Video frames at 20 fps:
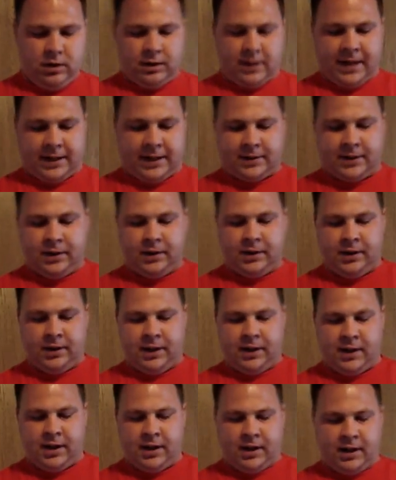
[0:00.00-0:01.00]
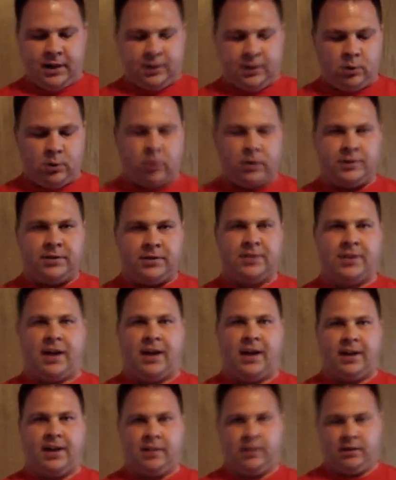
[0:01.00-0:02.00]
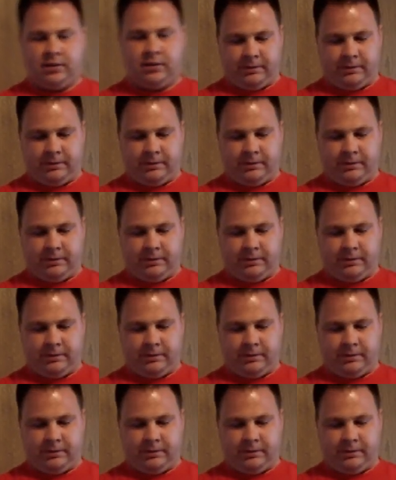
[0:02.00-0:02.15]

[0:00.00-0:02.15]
That's in the north side.